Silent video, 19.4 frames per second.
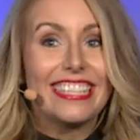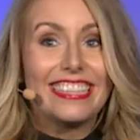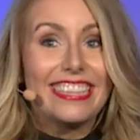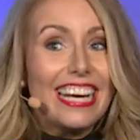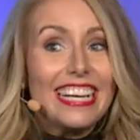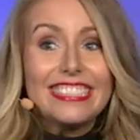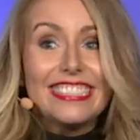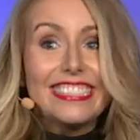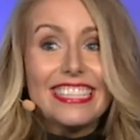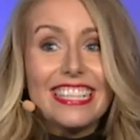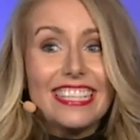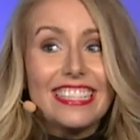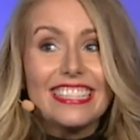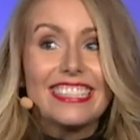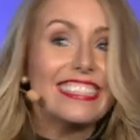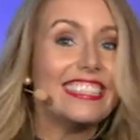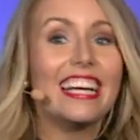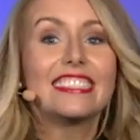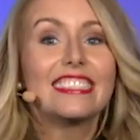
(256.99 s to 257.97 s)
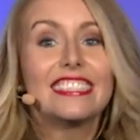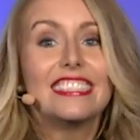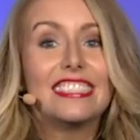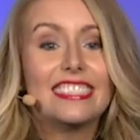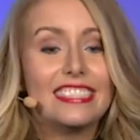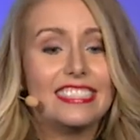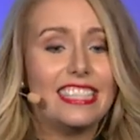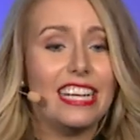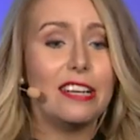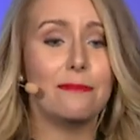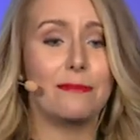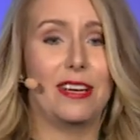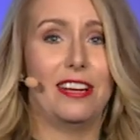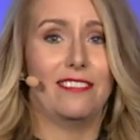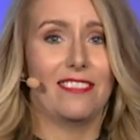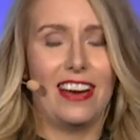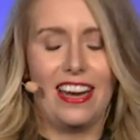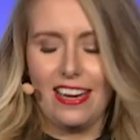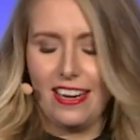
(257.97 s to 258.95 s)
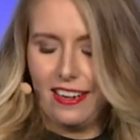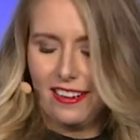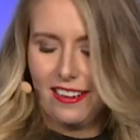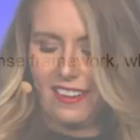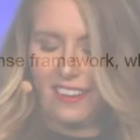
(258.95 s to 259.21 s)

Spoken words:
That's it. That's the statement, right?